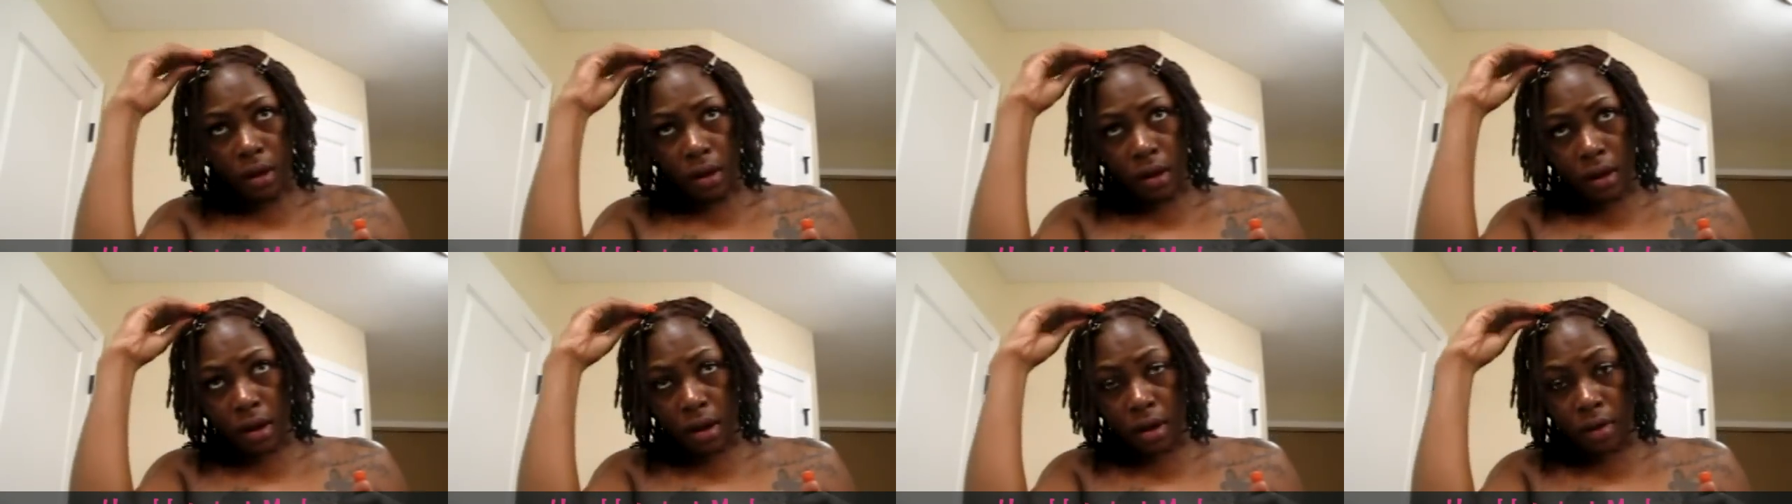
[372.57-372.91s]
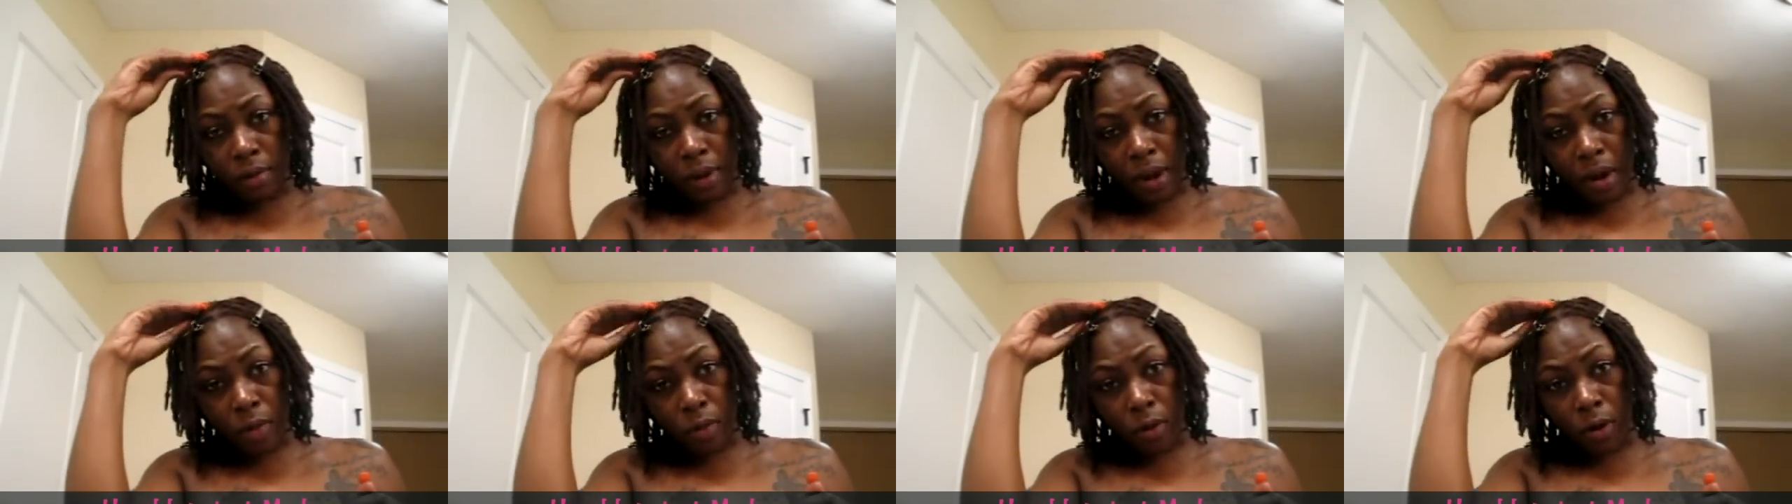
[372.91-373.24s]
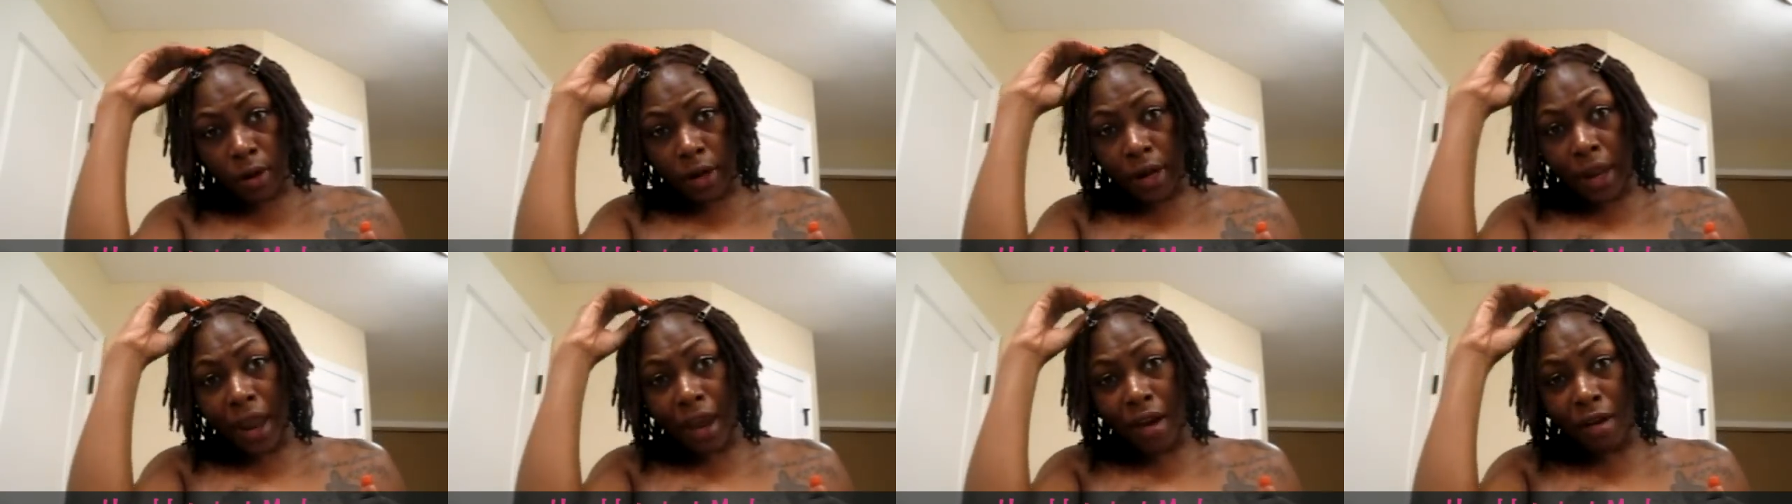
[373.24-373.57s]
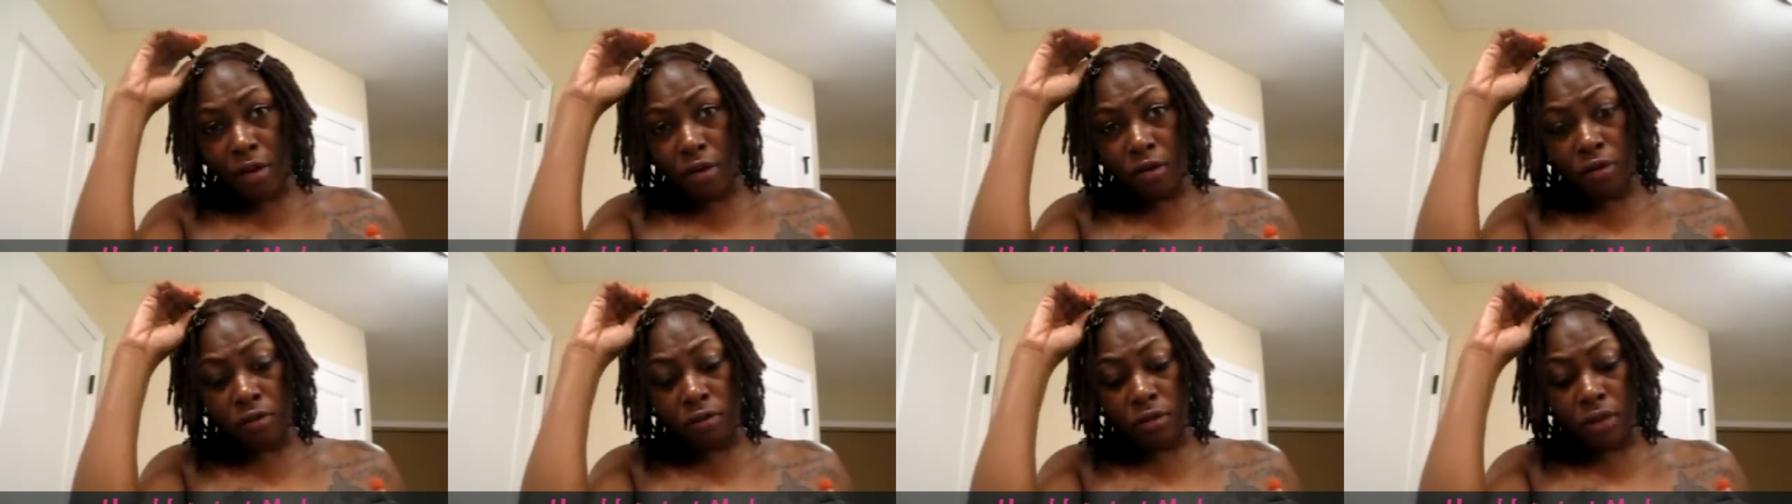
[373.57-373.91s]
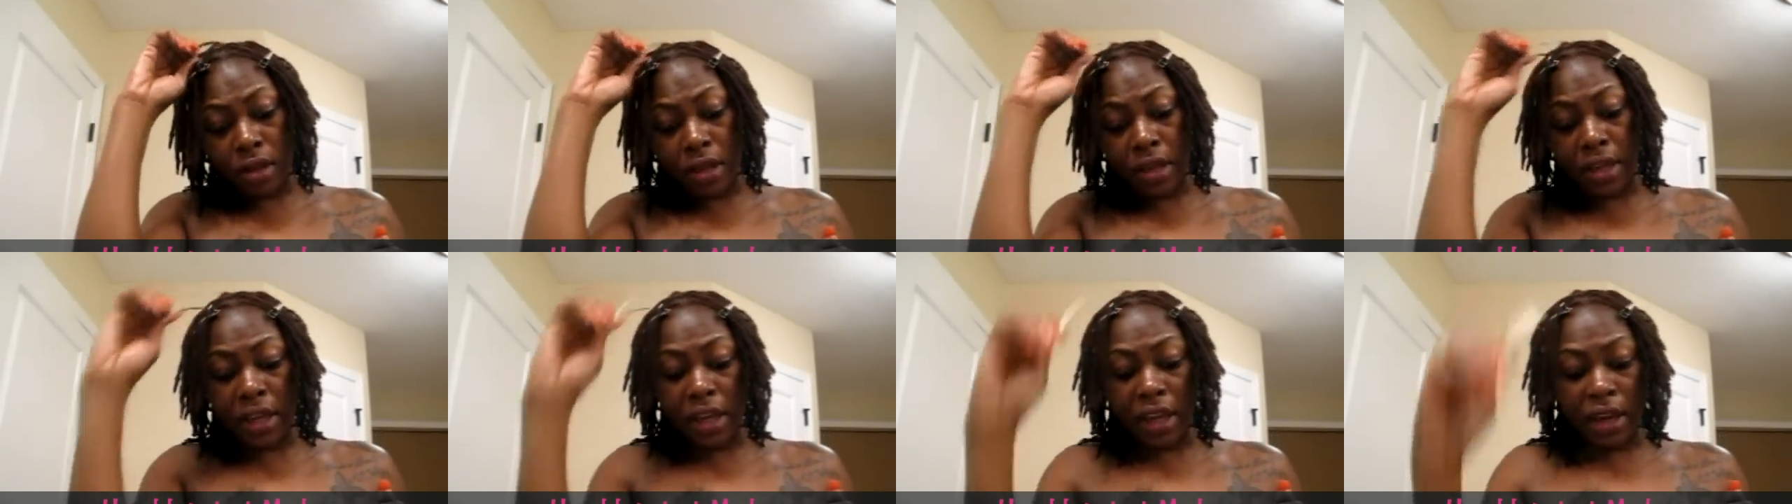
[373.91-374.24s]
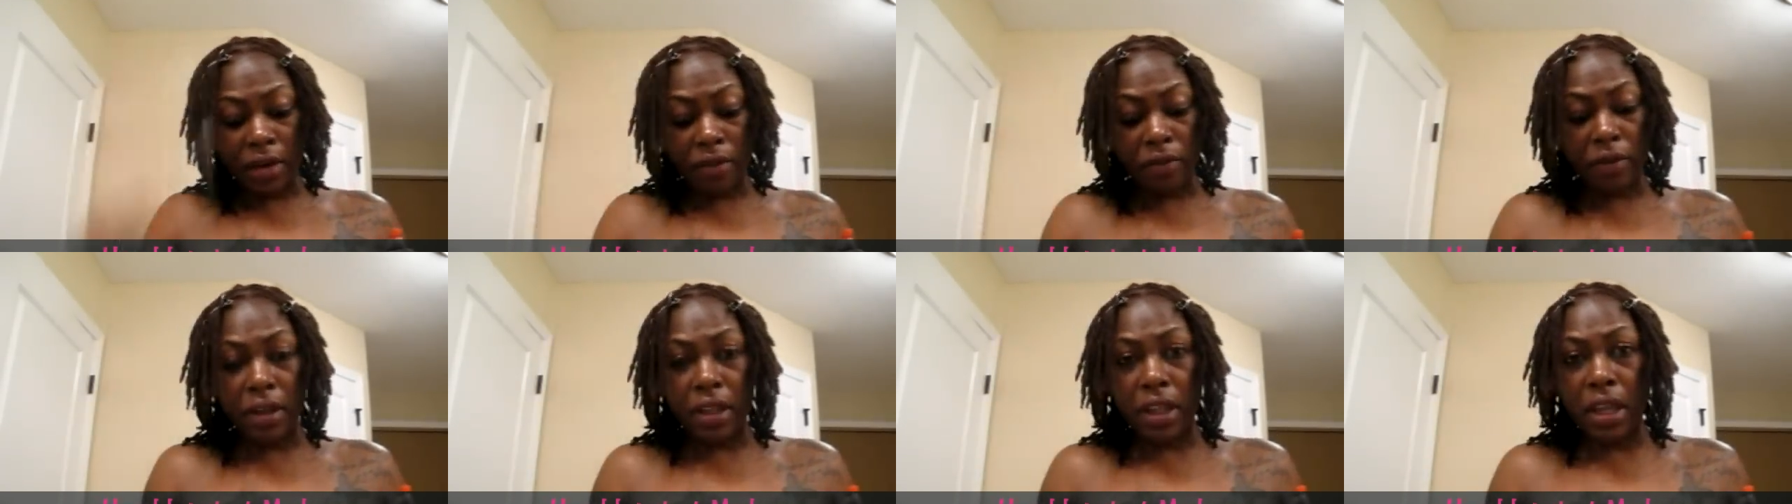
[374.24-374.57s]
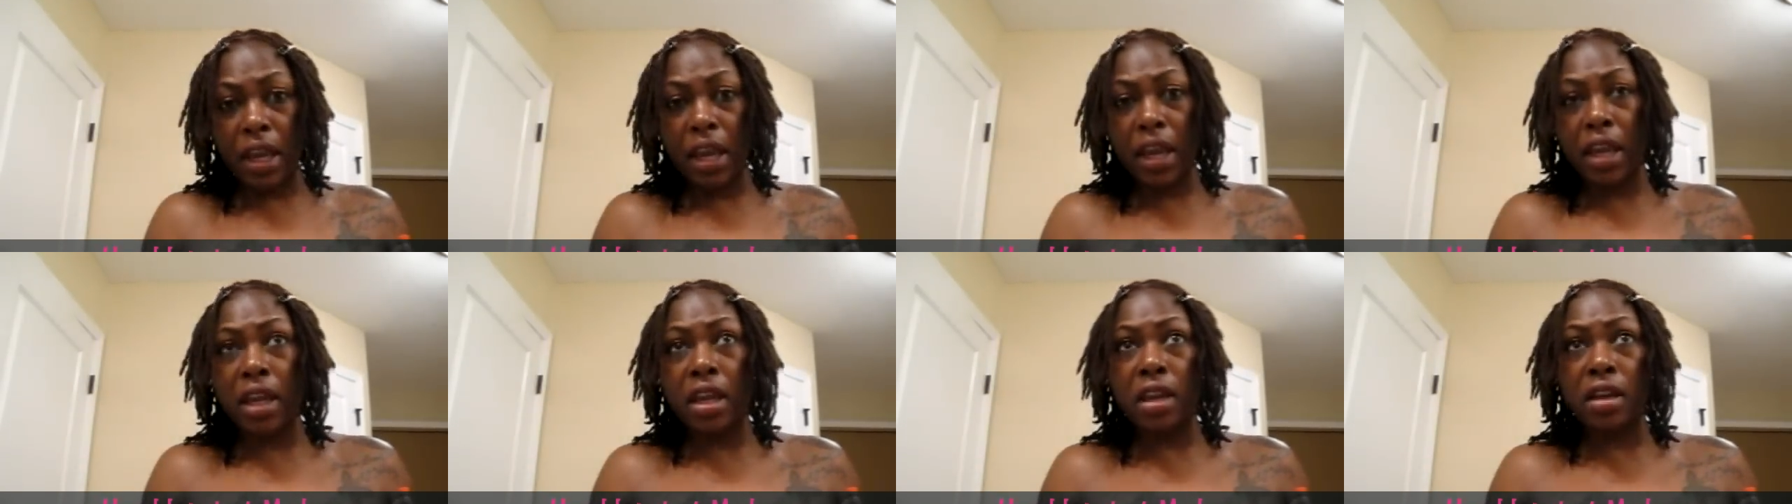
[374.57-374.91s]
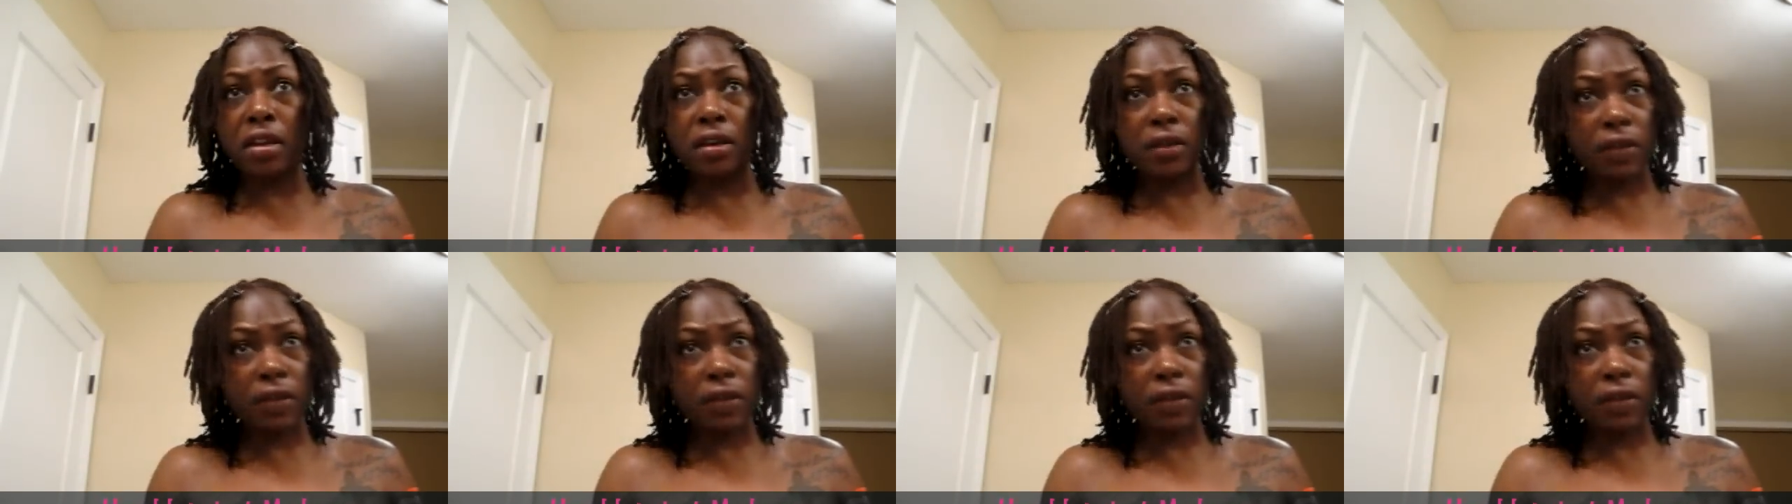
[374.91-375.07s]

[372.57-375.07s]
um, I work out like every day.